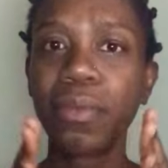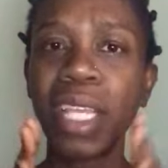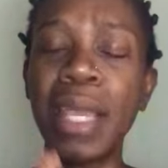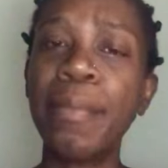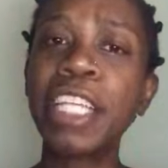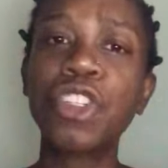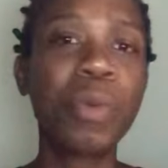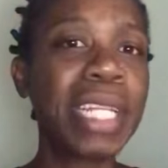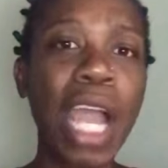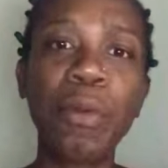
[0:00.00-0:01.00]
make sure
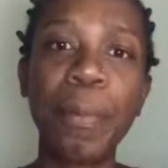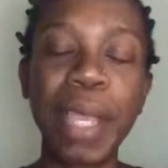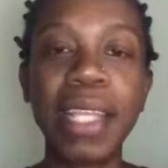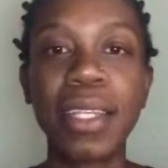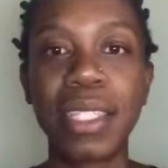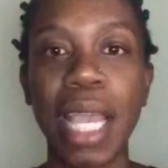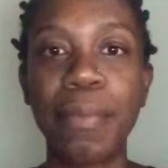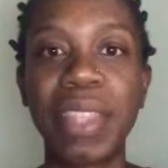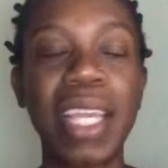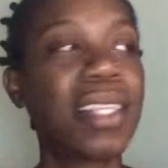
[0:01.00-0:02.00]
we're not repeating the same
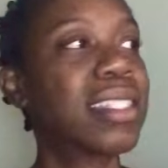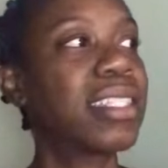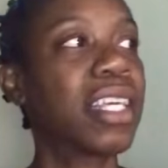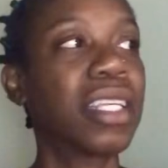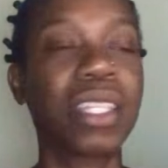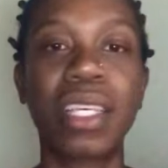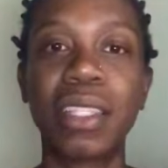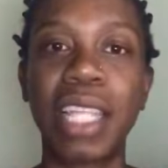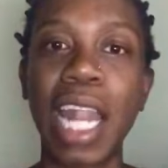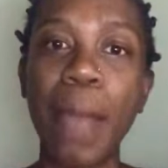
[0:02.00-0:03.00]
things
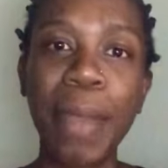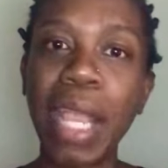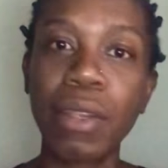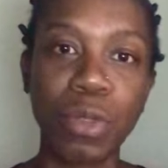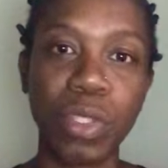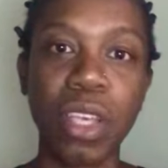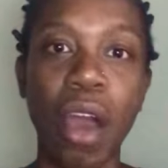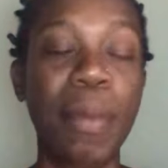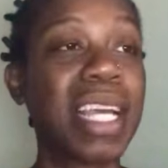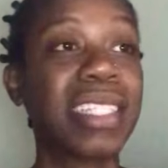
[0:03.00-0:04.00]
that our parents were
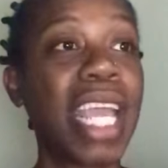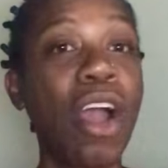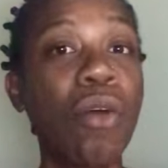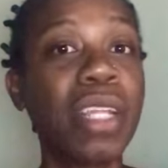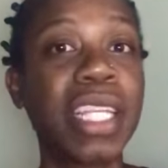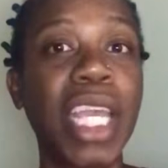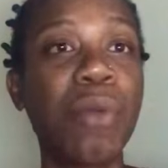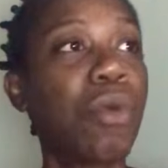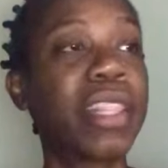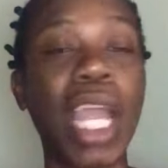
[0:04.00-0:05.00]
taught, because they only
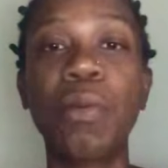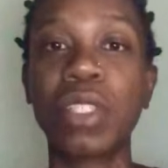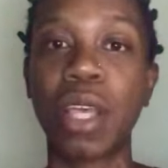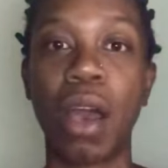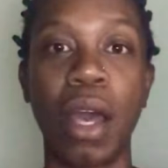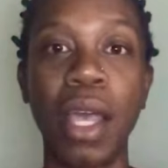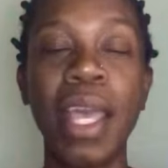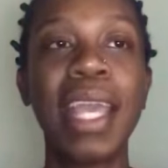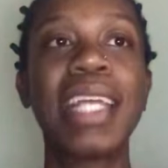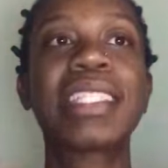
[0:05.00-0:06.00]
did what they were taught.
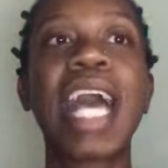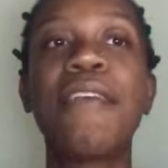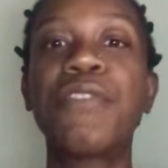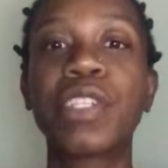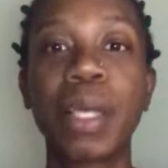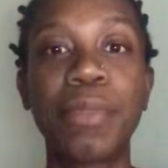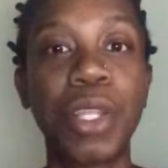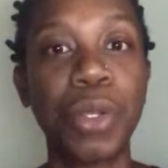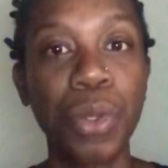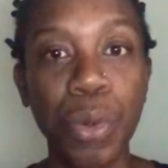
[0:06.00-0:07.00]
It's time for
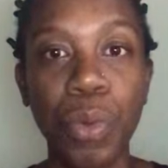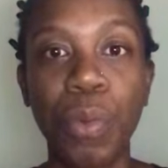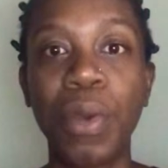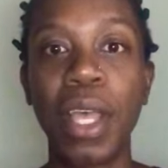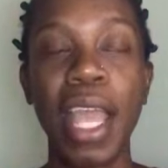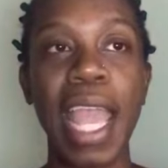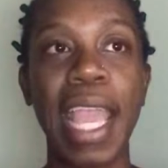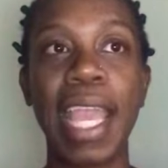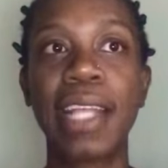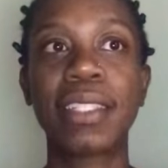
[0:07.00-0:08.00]
something new.
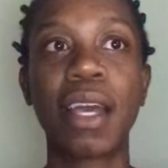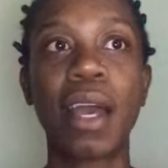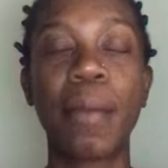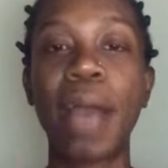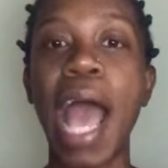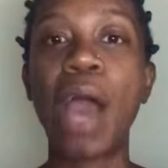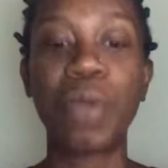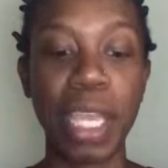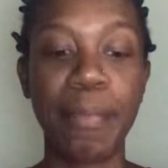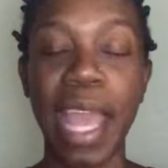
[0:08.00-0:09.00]
And I'll
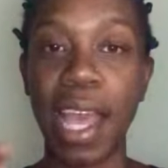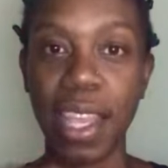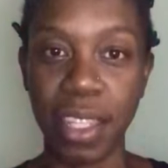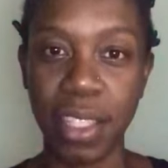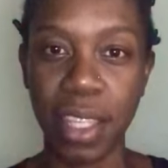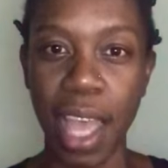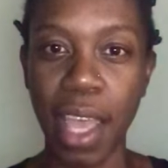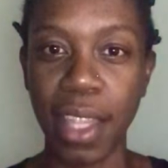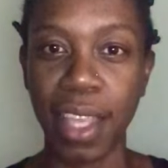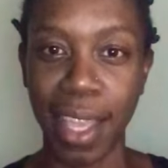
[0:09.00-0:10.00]
get back into
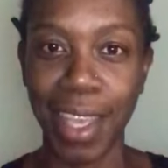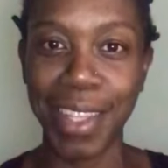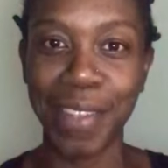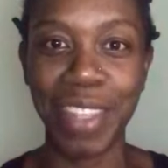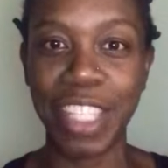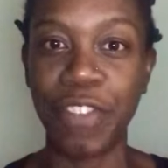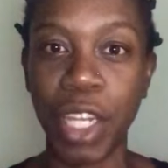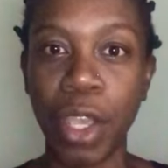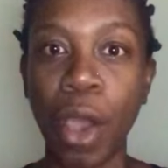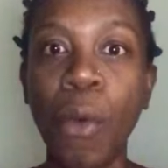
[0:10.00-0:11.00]
that in the end of this
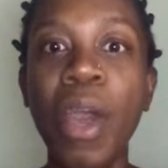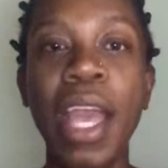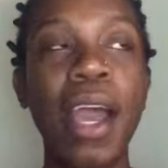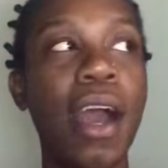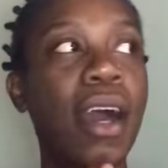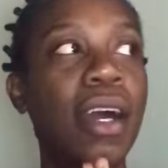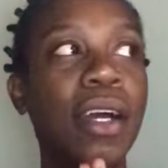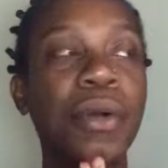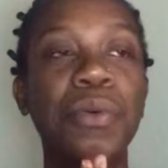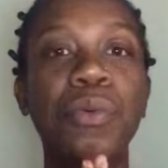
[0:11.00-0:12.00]
video,
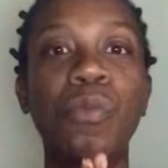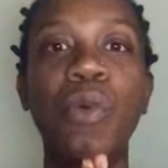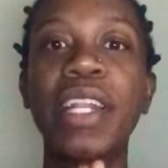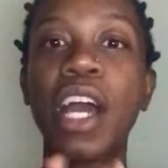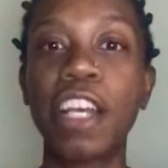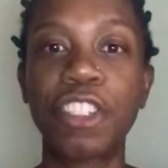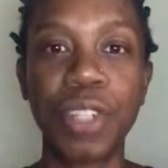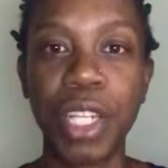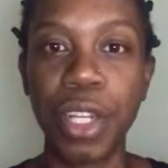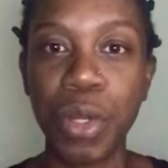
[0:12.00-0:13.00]
what ushered
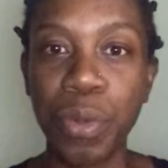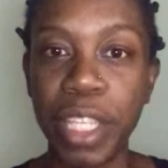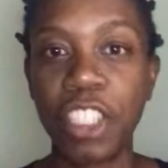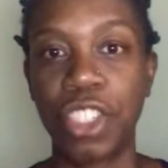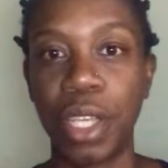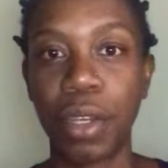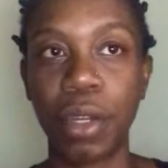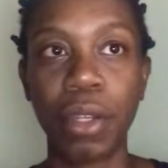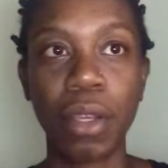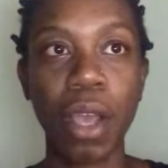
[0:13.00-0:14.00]
in the new this year.
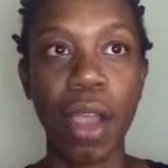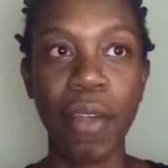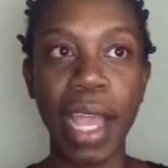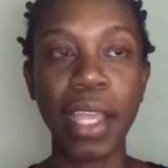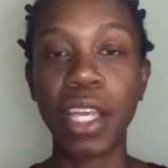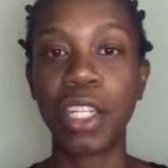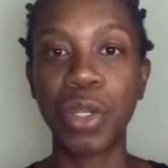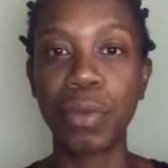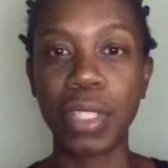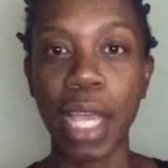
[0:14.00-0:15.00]
All right. In the
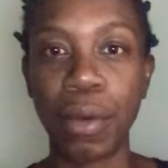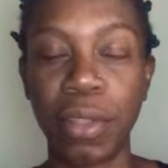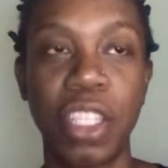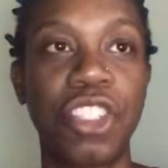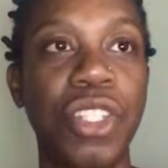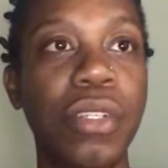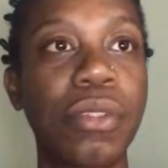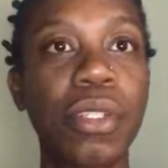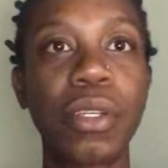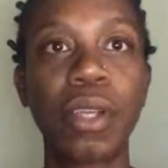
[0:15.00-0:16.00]
new cycle this year.
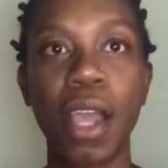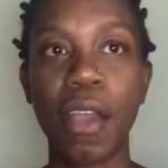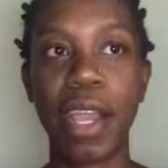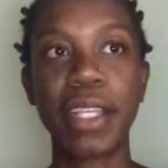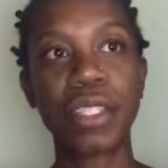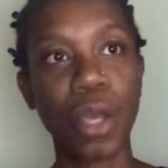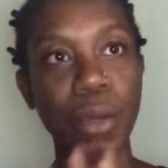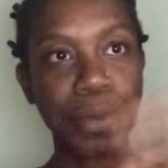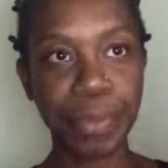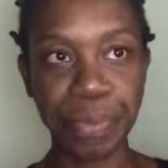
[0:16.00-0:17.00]
All right.
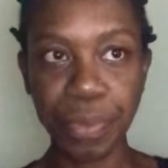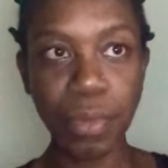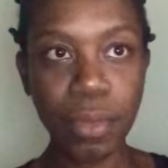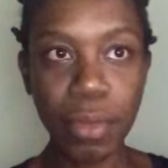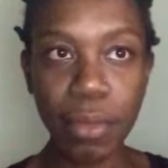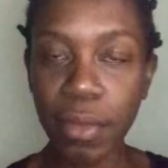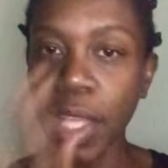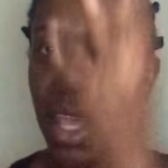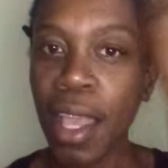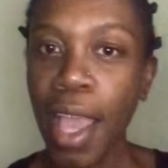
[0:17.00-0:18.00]
So
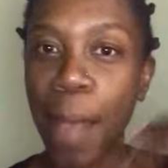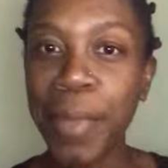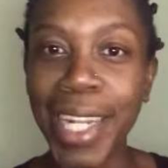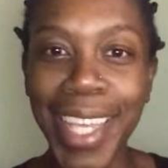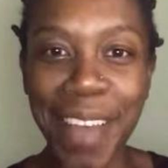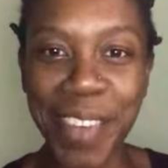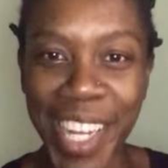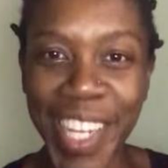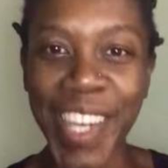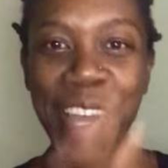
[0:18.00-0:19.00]
I'm
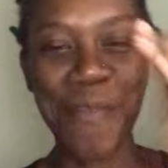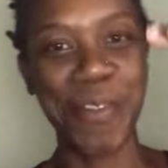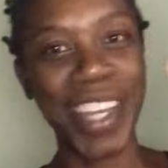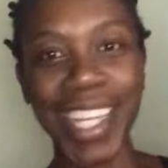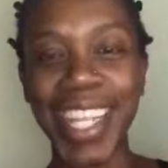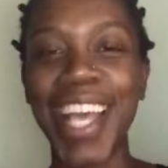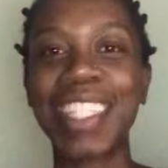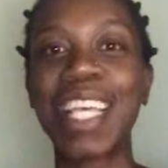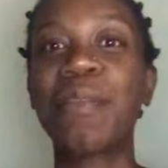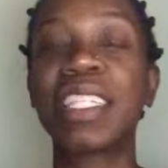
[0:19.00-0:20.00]
gonna bring it down
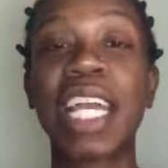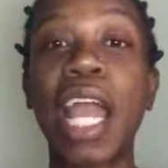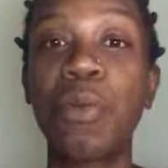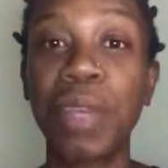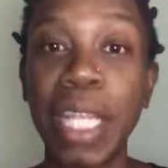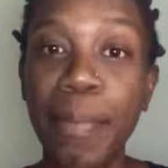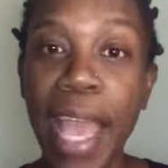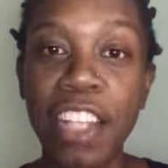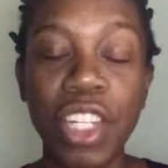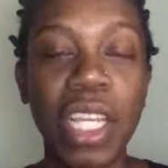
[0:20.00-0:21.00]
some, because I got really
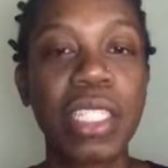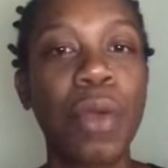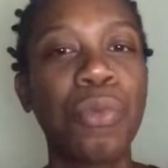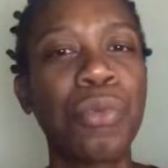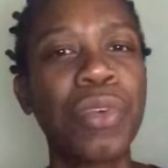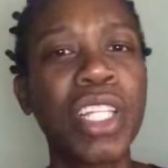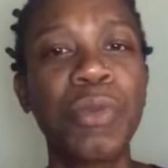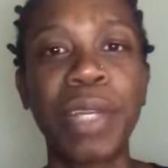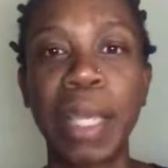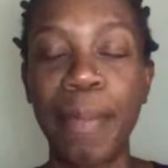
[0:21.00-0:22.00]
passionate, because I'm really,
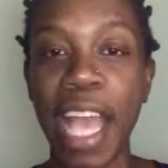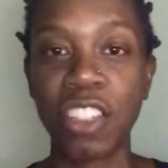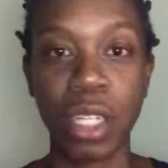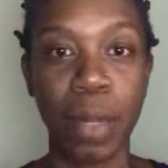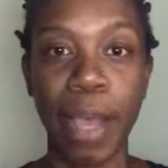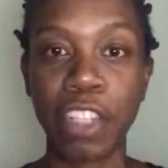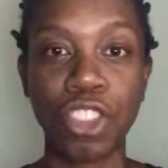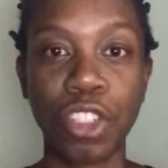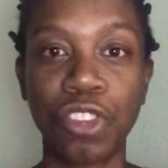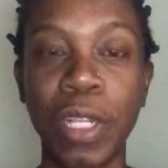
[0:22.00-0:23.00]
really passionate about
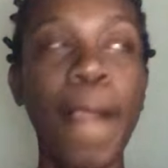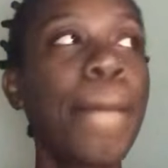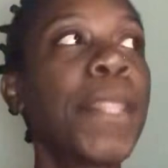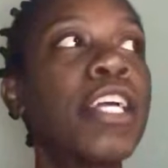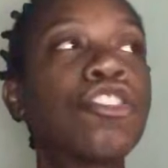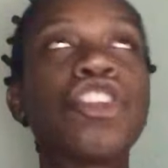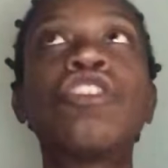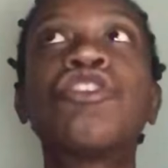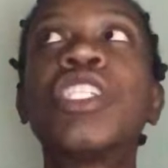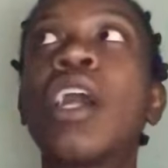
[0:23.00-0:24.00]
children.
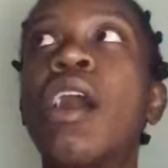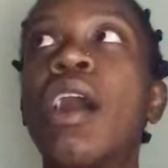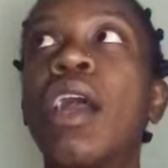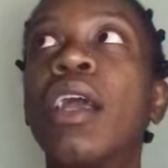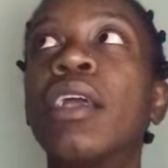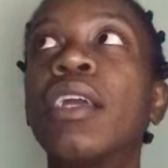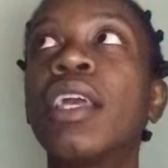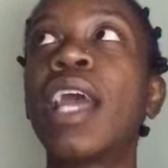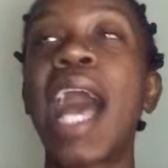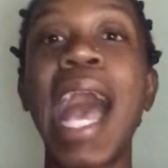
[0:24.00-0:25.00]
Children are,
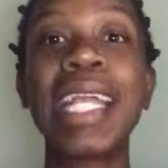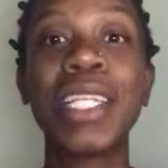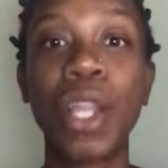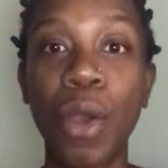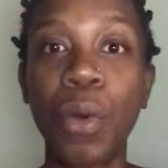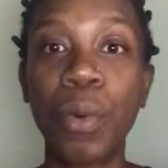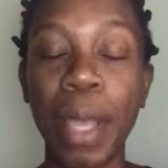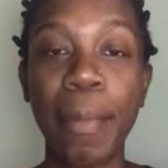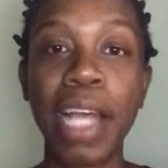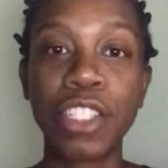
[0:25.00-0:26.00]
I know
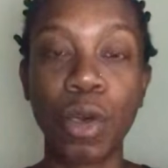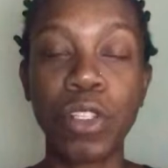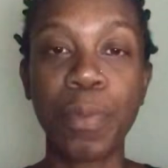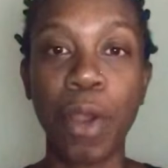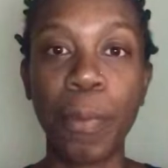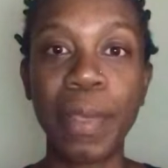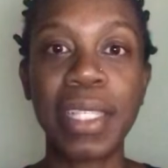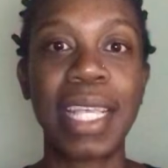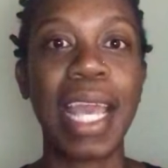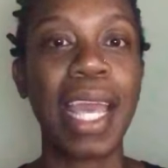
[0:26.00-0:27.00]
in my soul's purpose
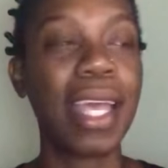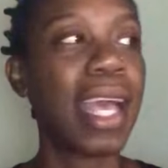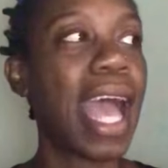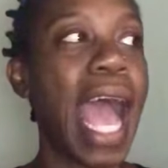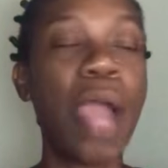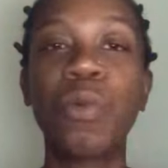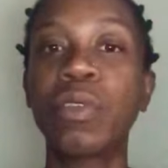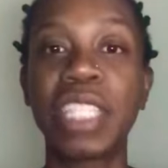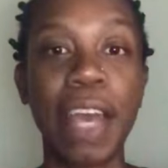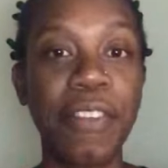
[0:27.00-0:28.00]
that I will
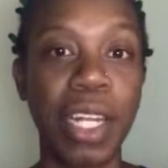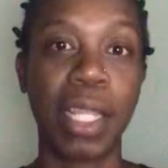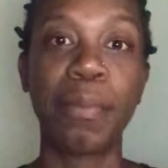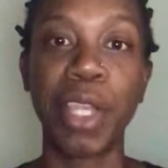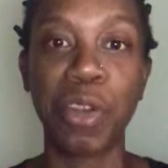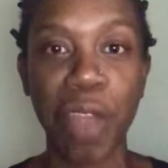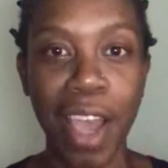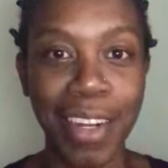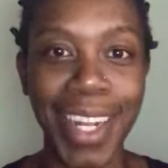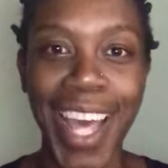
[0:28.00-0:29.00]
definitely be
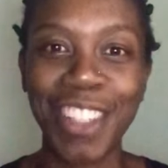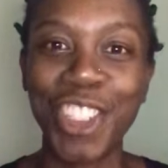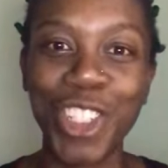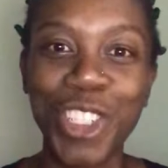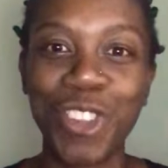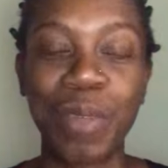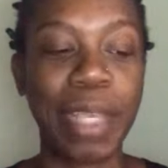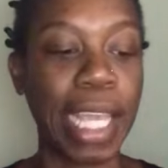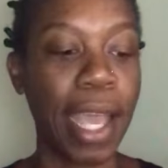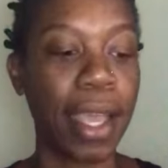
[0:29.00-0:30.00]
around a lot of children,
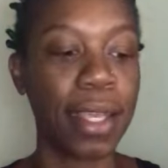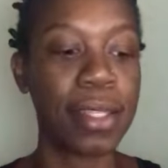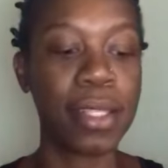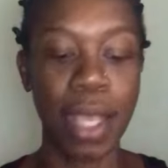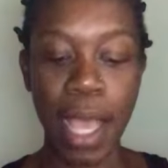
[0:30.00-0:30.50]
because